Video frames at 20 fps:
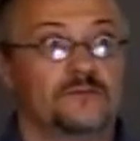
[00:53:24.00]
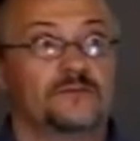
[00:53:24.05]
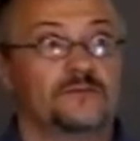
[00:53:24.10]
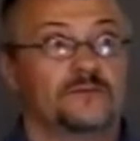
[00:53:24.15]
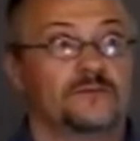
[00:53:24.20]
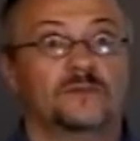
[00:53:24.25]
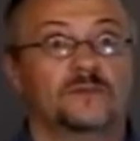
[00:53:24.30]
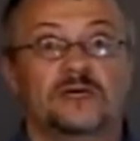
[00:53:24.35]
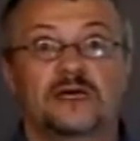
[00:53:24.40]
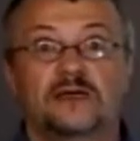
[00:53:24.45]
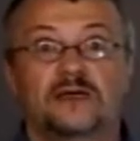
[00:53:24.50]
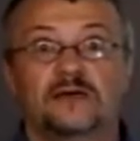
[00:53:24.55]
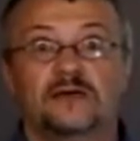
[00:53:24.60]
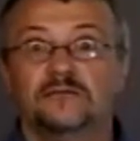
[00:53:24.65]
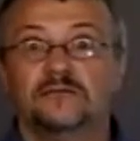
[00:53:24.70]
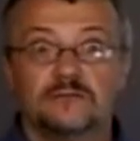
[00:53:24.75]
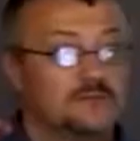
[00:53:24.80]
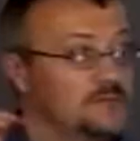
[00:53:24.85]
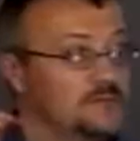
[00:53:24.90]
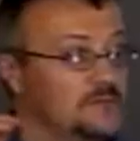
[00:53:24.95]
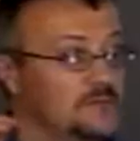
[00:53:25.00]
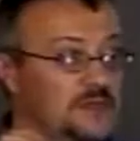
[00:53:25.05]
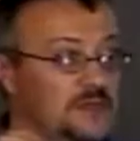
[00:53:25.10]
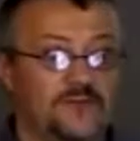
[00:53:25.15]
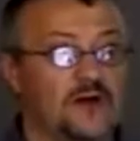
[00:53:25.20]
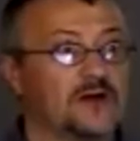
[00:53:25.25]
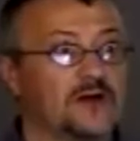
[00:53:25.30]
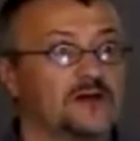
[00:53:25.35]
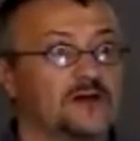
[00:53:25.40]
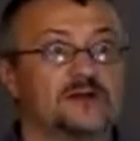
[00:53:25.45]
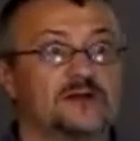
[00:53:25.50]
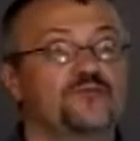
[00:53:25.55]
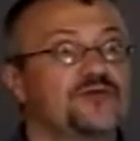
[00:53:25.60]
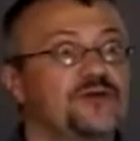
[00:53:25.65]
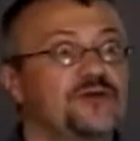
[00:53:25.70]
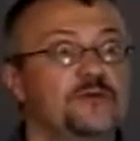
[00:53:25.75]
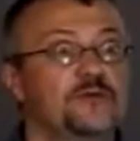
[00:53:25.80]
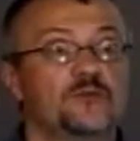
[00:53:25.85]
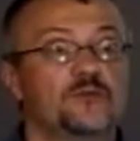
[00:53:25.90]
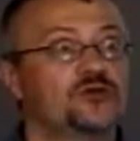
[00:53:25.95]
okay? They've got some
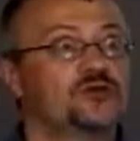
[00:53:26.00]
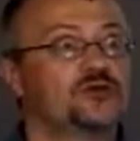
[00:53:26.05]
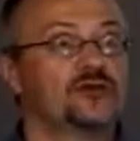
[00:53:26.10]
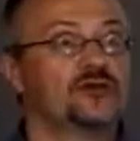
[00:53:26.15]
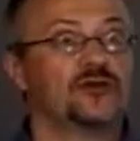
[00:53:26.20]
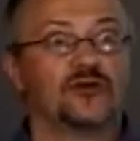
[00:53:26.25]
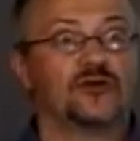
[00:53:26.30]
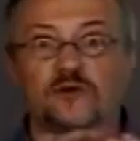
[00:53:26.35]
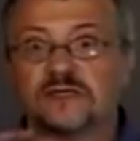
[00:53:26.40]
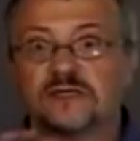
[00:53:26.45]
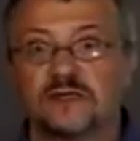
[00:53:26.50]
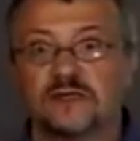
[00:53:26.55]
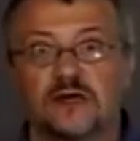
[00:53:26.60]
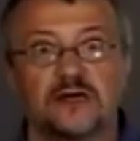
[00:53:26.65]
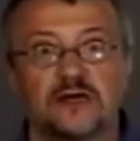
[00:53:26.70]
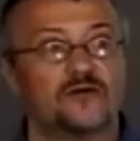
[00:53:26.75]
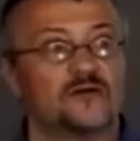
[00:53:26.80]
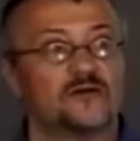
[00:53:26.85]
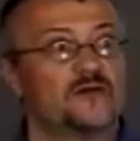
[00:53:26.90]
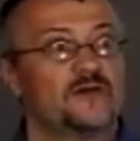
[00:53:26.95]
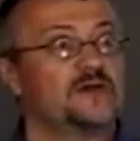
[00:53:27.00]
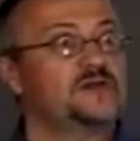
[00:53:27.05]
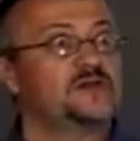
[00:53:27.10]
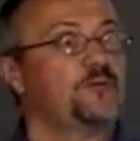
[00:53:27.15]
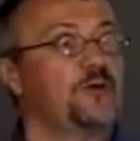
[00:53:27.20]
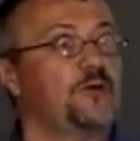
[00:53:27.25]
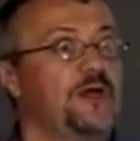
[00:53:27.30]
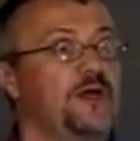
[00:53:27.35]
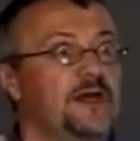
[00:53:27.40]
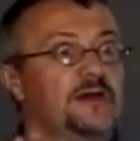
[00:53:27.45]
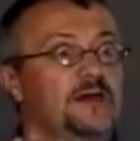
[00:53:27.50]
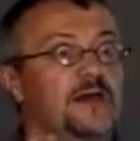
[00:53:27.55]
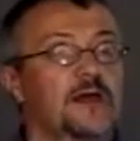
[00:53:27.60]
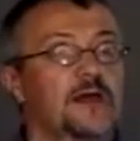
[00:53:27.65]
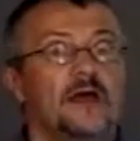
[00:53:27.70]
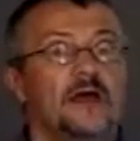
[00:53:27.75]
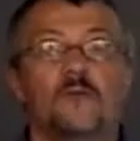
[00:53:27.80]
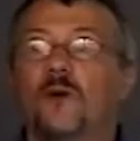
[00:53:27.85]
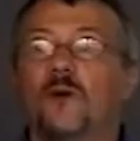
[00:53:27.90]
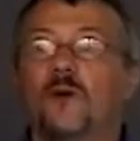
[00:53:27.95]
pre-emergent herbicide or they spray,
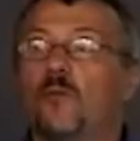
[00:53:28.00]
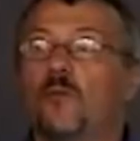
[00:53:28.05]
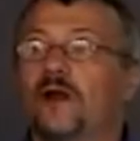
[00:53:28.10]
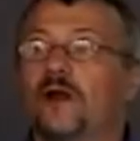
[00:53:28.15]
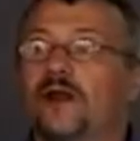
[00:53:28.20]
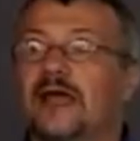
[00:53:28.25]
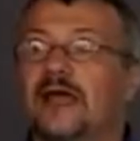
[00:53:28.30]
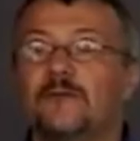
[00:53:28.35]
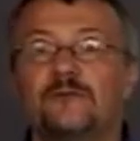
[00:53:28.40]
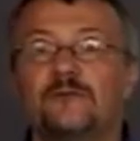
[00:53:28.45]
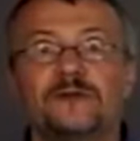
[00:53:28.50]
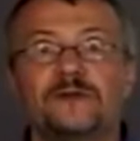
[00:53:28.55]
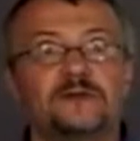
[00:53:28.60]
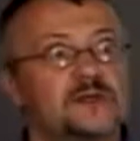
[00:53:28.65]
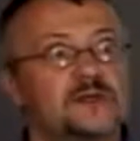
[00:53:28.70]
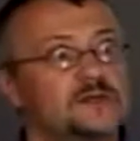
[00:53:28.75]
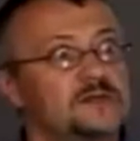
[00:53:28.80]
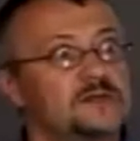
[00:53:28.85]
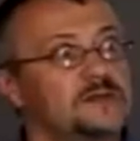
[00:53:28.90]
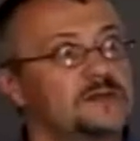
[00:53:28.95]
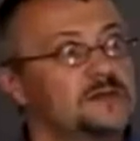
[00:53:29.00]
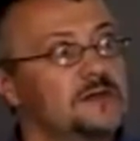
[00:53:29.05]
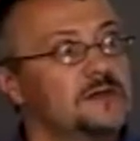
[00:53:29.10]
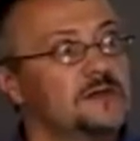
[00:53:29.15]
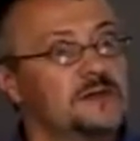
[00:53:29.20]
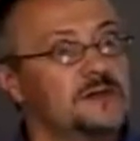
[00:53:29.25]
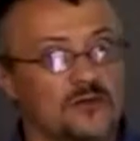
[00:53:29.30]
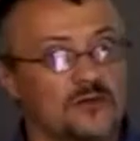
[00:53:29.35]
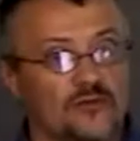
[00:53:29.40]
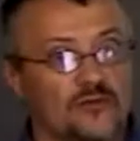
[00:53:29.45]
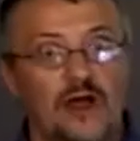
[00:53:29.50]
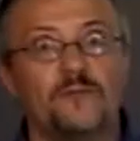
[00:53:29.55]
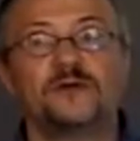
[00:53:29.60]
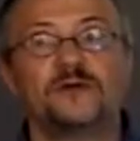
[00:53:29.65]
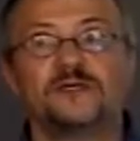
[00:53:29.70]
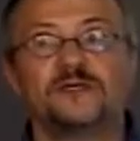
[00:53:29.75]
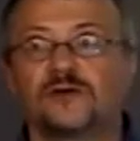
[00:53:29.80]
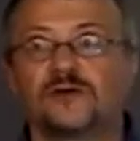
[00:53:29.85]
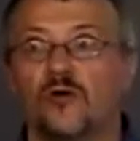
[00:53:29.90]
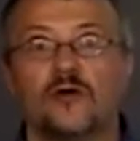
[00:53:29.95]
but what happens is the crop
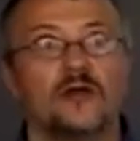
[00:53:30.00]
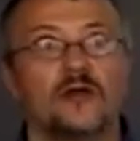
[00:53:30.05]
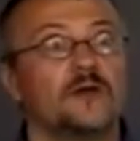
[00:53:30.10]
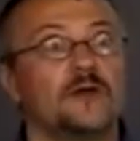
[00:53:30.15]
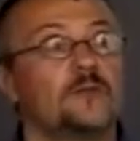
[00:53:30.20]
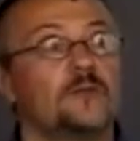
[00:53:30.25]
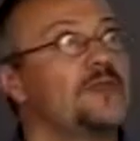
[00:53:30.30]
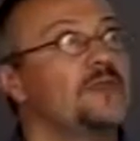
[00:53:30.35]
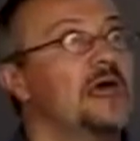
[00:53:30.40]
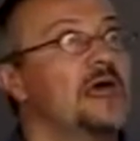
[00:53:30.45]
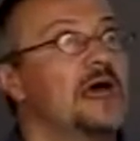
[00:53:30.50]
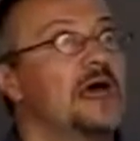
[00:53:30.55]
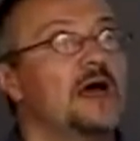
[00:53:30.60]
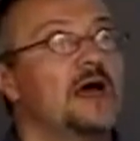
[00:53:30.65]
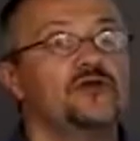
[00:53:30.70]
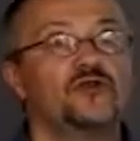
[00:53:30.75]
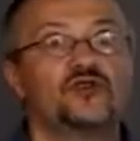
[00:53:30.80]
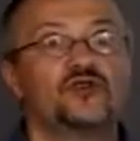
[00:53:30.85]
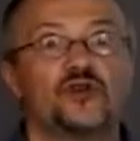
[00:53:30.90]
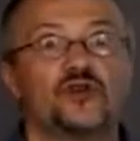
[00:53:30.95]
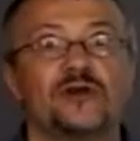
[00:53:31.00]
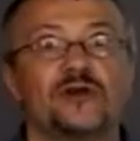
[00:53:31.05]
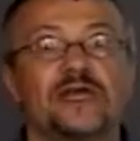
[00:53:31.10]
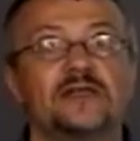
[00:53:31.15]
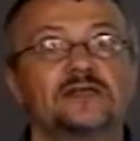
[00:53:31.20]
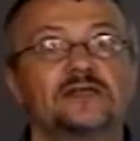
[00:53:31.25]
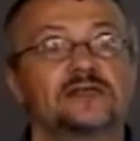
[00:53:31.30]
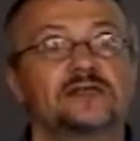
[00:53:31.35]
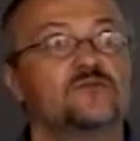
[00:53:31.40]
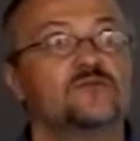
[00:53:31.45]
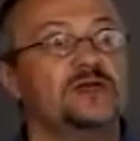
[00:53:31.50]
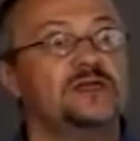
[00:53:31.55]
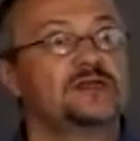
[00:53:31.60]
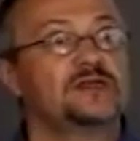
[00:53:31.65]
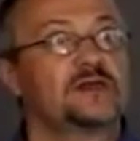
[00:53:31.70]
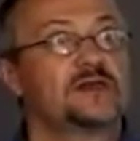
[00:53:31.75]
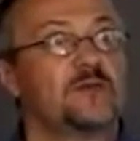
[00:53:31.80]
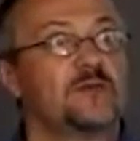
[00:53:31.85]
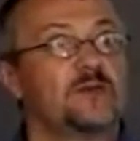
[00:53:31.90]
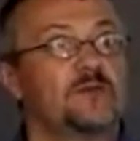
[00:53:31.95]
is growing, but now you start getting some weeds
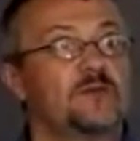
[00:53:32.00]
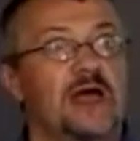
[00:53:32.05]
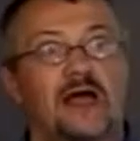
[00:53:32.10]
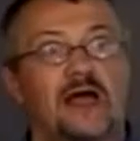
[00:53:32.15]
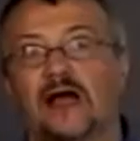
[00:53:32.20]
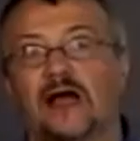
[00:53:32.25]
coming back.